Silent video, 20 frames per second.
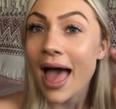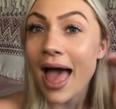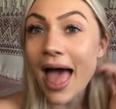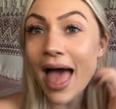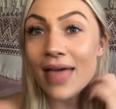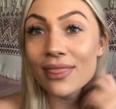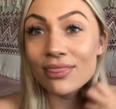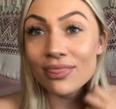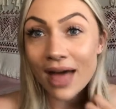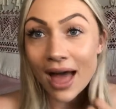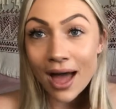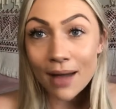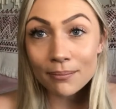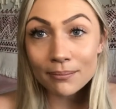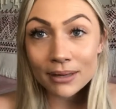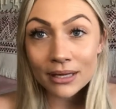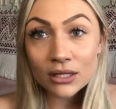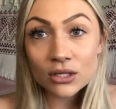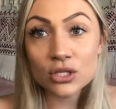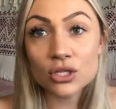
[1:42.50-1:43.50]
And that
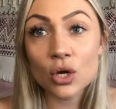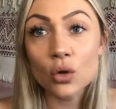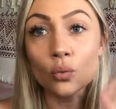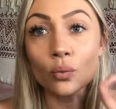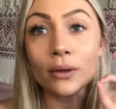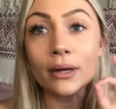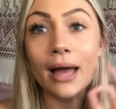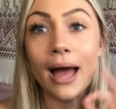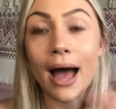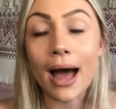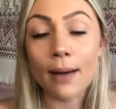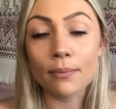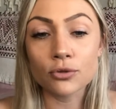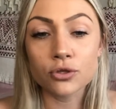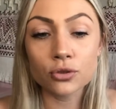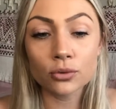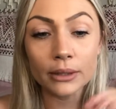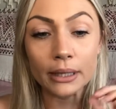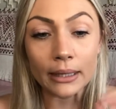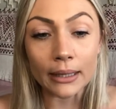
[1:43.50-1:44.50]
means that we
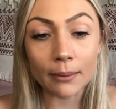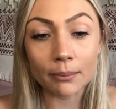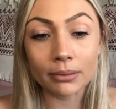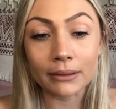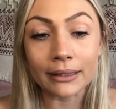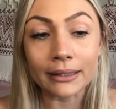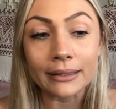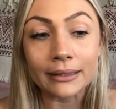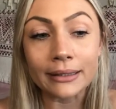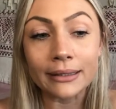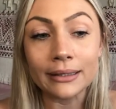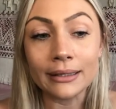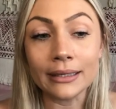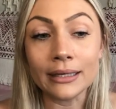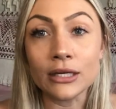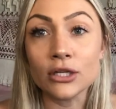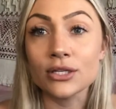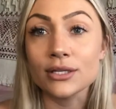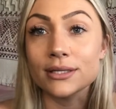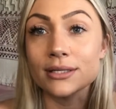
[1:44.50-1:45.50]
absolutely and completely
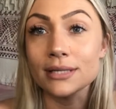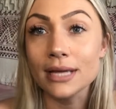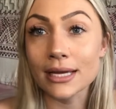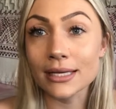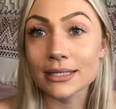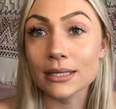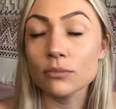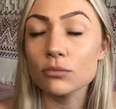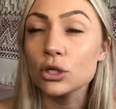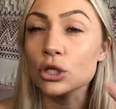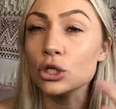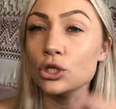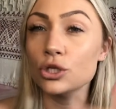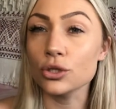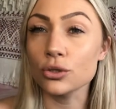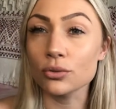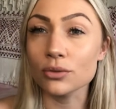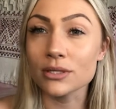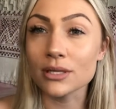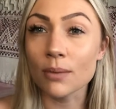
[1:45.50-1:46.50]
need to say something,
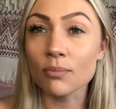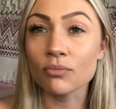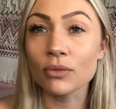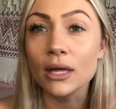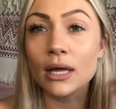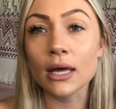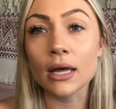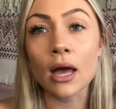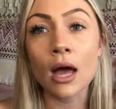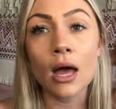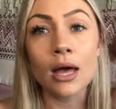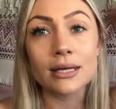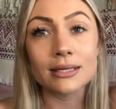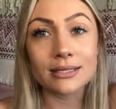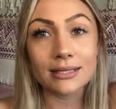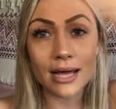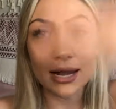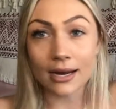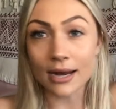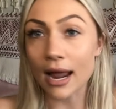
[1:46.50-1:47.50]
do something,
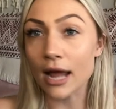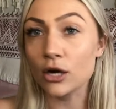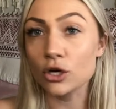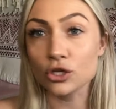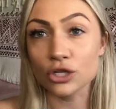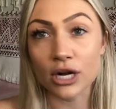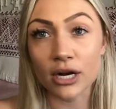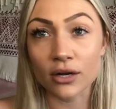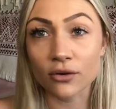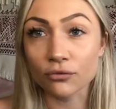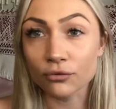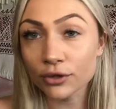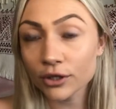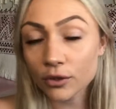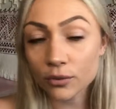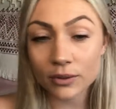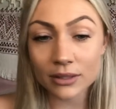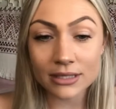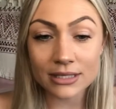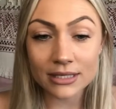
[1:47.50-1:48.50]
set an energetic
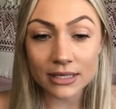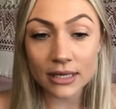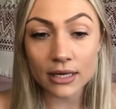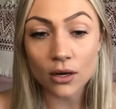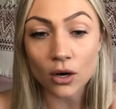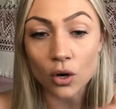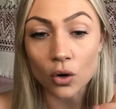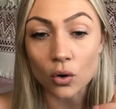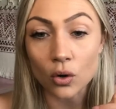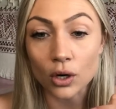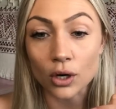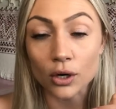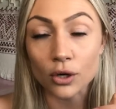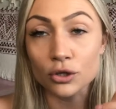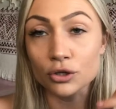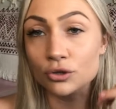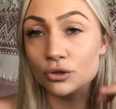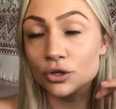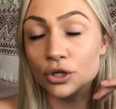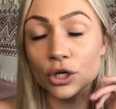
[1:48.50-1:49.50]
frequency, or,
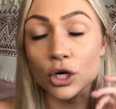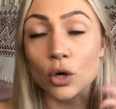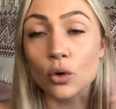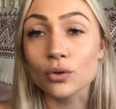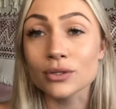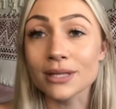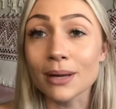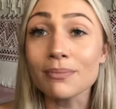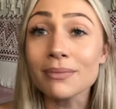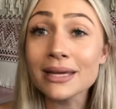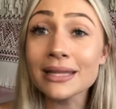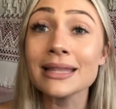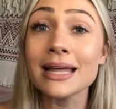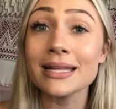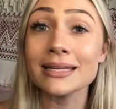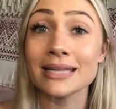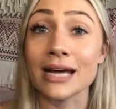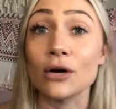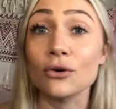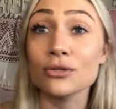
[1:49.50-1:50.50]
something that
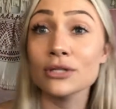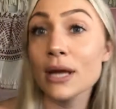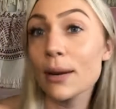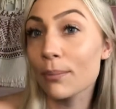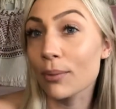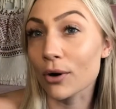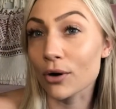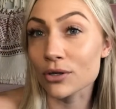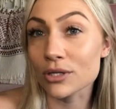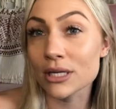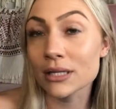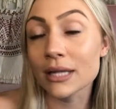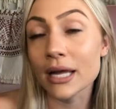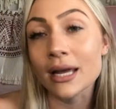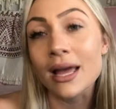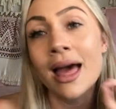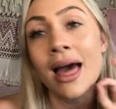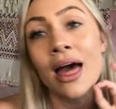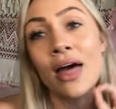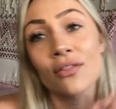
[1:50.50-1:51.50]
tells that person like,
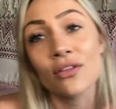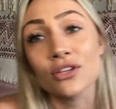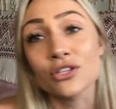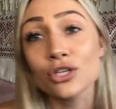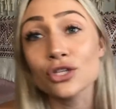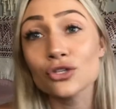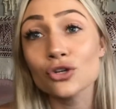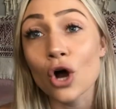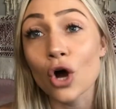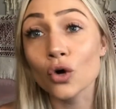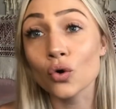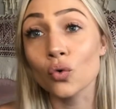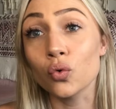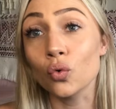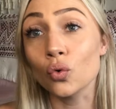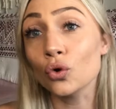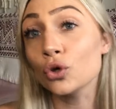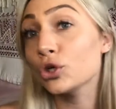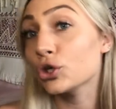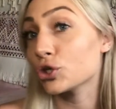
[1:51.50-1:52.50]
this is not
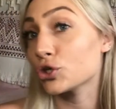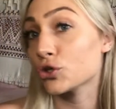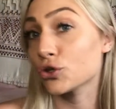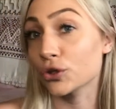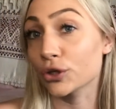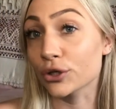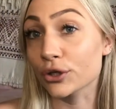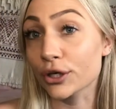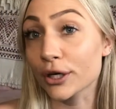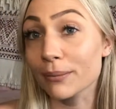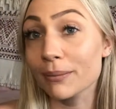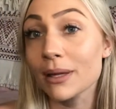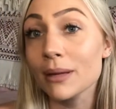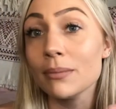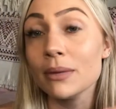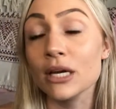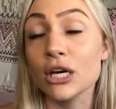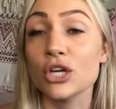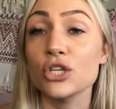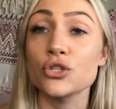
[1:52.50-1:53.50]
cool, you're triggering me
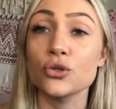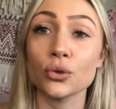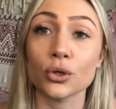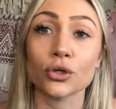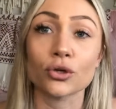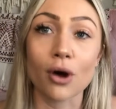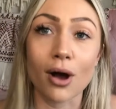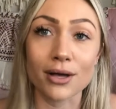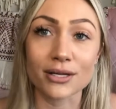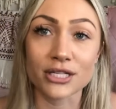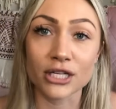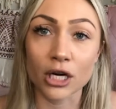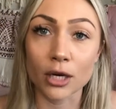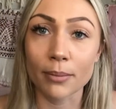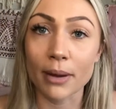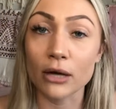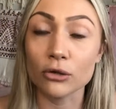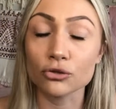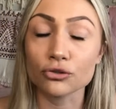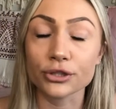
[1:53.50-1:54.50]
because you are crossing our
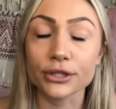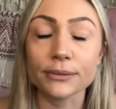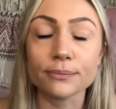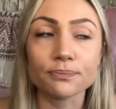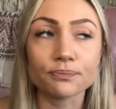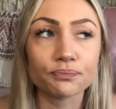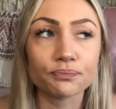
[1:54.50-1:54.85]
boundary.